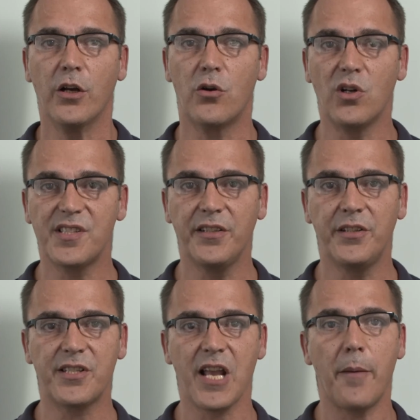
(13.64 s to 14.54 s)
Call
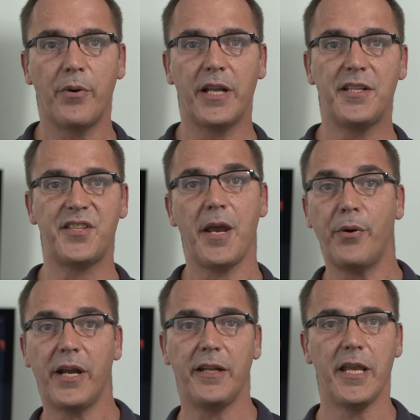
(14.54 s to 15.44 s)
centers operate
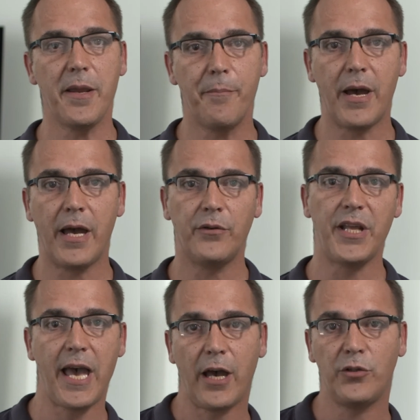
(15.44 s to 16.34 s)
separate inbound,
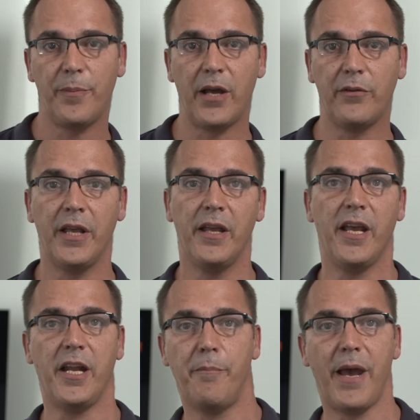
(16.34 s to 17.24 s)
outbound,
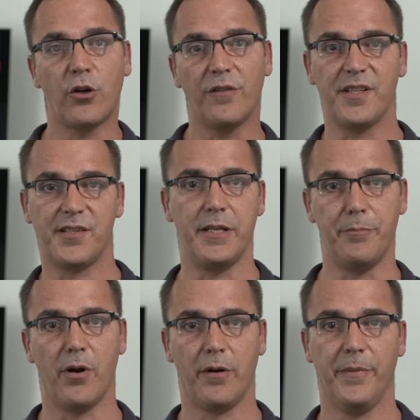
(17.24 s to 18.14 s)
and back-office
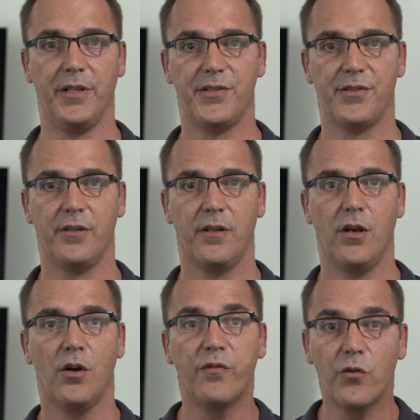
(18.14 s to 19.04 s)
departments.
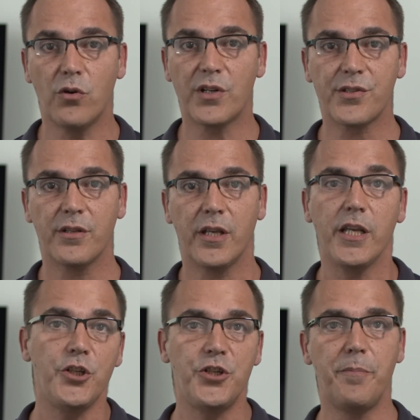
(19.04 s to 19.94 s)
Of course,
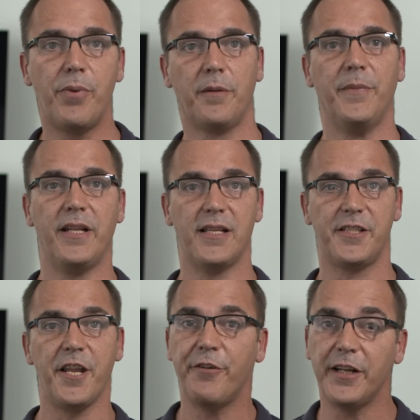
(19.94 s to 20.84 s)
each department has
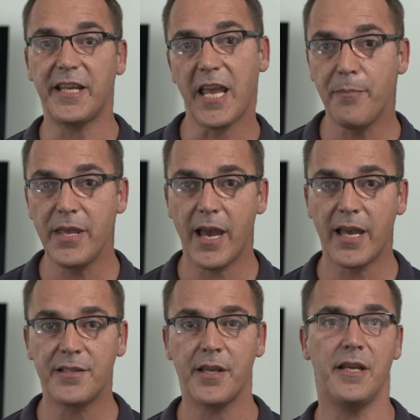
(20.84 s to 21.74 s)
different
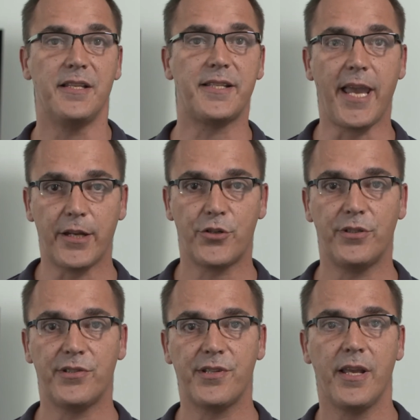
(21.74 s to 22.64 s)
KPIs,
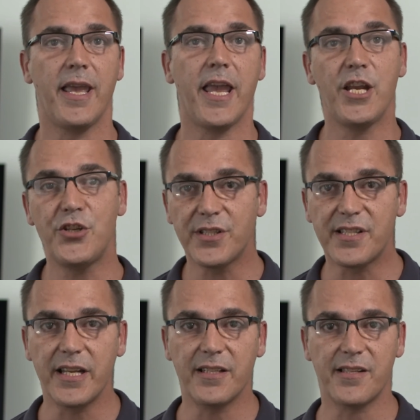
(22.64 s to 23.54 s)
schedules, agent
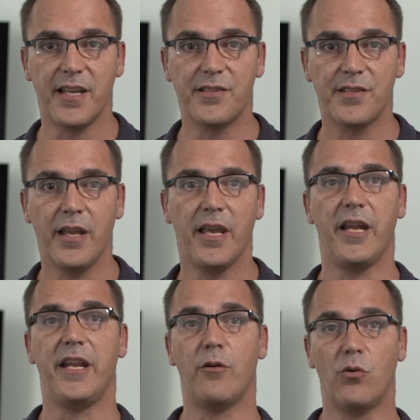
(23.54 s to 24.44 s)
skill sets,
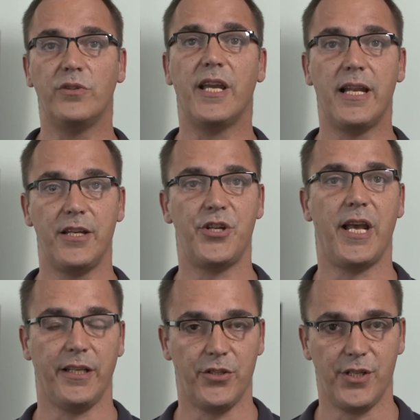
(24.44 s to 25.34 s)
and their own daily
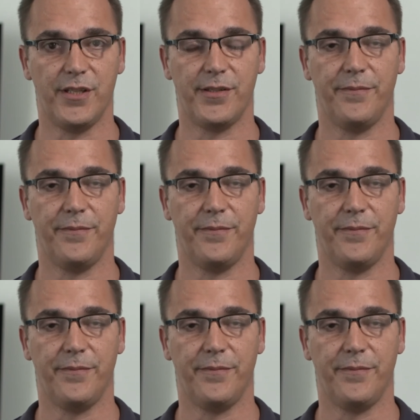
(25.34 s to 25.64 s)
challenges.